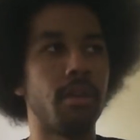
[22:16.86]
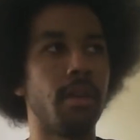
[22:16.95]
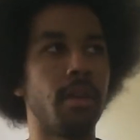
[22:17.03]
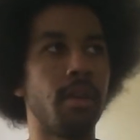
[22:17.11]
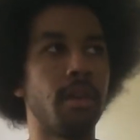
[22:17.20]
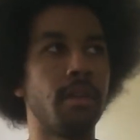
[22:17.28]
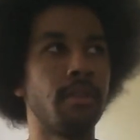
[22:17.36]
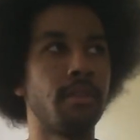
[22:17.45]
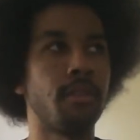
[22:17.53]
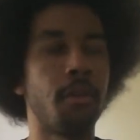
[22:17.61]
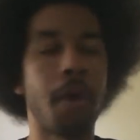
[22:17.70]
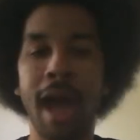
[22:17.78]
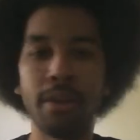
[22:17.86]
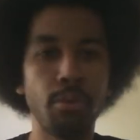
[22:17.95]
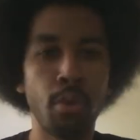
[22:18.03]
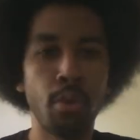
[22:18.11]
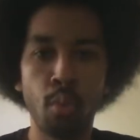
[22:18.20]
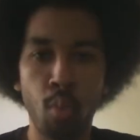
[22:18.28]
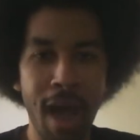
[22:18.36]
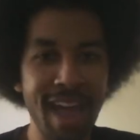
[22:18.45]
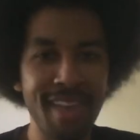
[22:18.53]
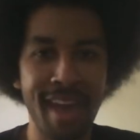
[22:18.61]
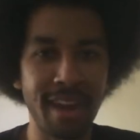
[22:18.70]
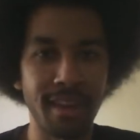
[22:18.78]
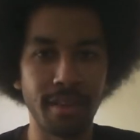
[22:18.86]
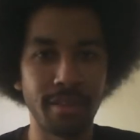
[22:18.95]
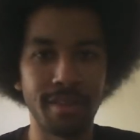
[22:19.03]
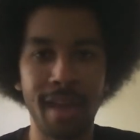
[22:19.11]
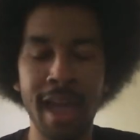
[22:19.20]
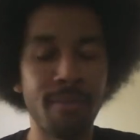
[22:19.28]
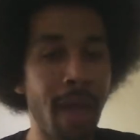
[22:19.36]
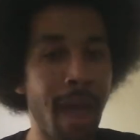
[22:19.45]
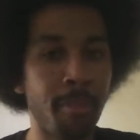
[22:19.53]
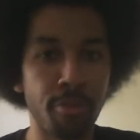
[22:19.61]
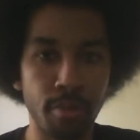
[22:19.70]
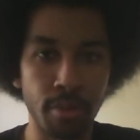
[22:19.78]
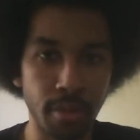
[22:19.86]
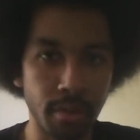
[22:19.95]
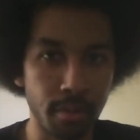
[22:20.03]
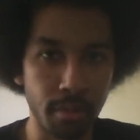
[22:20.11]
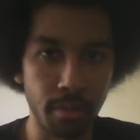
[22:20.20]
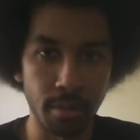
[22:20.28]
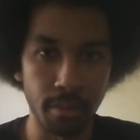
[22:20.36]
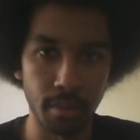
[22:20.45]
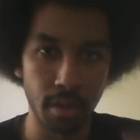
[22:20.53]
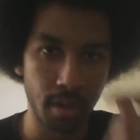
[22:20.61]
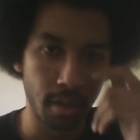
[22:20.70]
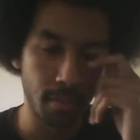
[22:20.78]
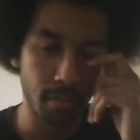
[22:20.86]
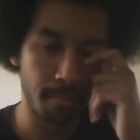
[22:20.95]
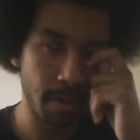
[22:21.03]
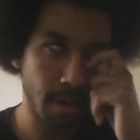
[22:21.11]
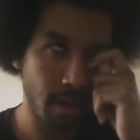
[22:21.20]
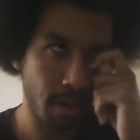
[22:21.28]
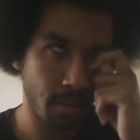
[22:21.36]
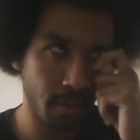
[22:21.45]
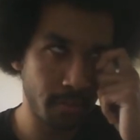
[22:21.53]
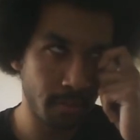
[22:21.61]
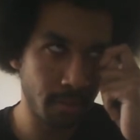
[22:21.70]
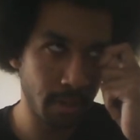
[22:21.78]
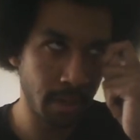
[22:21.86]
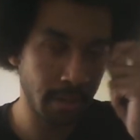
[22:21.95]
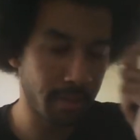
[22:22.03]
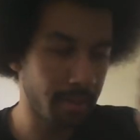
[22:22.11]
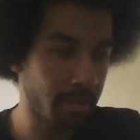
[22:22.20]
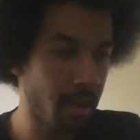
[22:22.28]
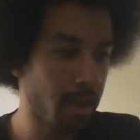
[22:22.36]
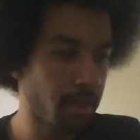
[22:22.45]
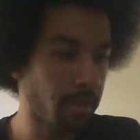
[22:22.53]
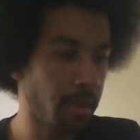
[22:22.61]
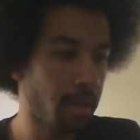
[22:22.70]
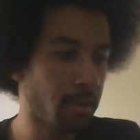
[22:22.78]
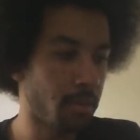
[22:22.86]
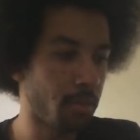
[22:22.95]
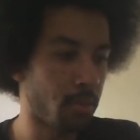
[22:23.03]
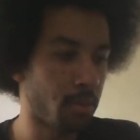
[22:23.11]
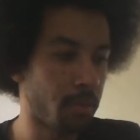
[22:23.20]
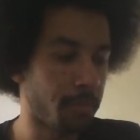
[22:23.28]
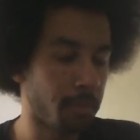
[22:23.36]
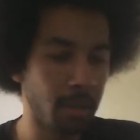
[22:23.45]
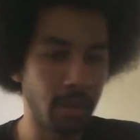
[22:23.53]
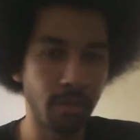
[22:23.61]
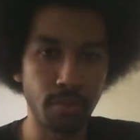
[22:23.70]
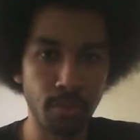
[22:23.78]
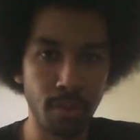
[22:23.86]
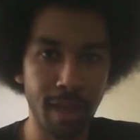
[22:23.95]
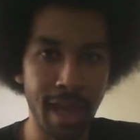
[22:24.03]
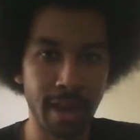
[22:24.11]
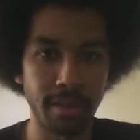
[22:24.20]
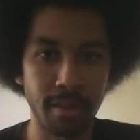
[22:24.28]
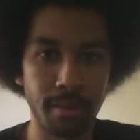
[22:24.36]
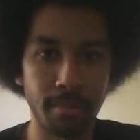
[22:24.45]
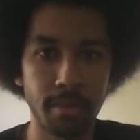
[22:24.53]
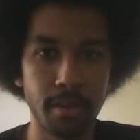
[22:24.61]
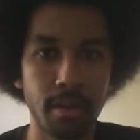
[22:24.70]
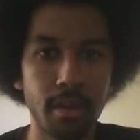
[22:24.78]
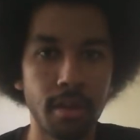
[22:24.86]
And so I don't know why that is. I have absolutely no clue. But however, it's not the end of the world for me to edit them.